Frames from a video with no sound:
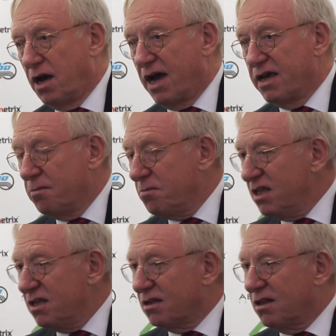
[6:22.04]
I
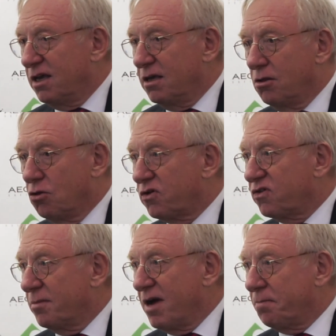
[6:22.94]
immediately
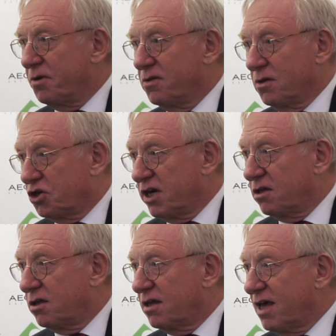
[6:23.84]
looked them up in the
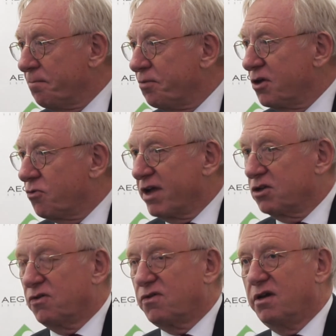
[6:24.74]
Czech company
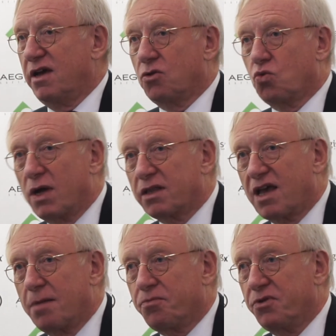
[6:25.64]
register, and one
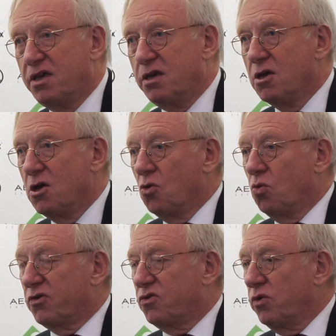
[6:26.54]
company
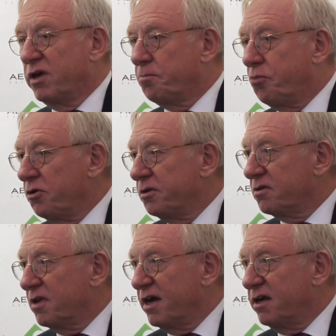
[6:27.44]
was doing
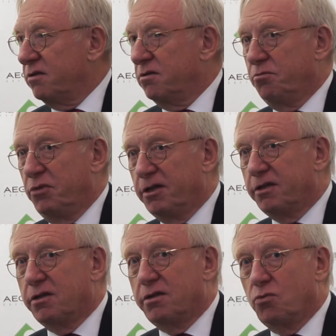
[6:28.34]
0.9
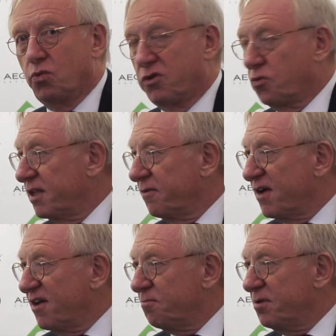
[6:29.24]
million with
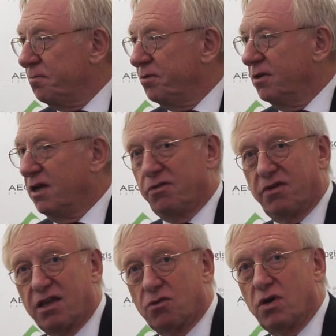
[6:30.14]
25 people,
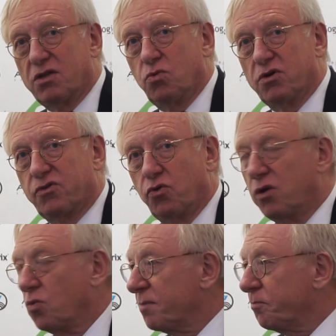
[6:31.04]
and the other one was
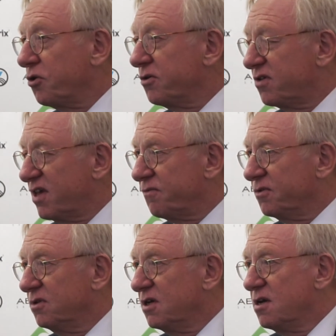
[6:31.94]
doing
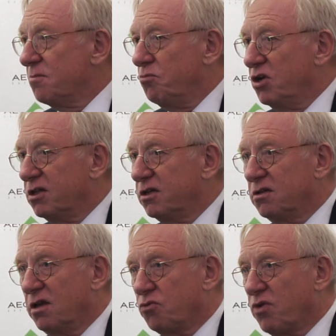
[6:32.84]
1.7
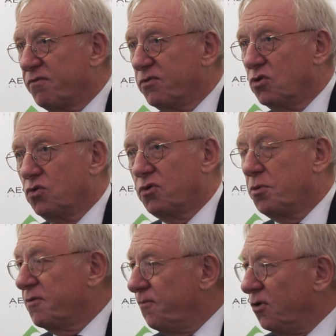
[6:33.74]
million in
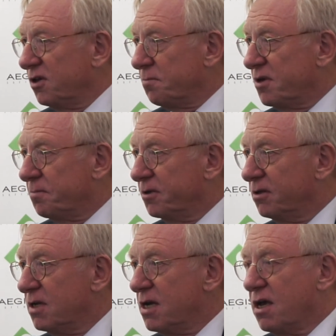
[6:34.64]
revenues with 40
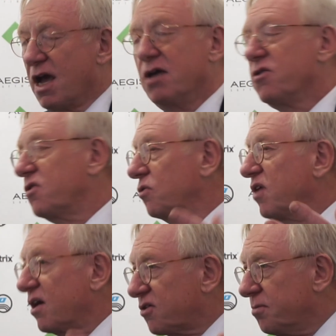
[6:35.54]
people. Yeah, so
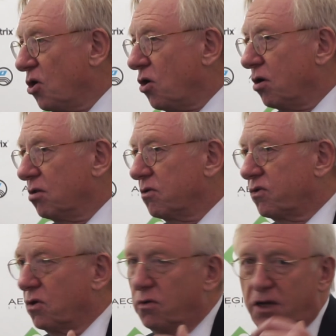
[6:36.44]
they are small.
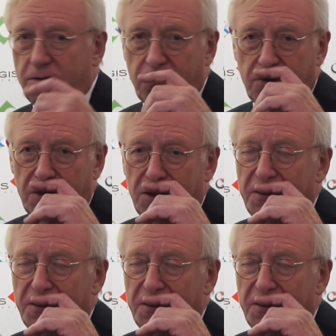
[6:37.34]
So it's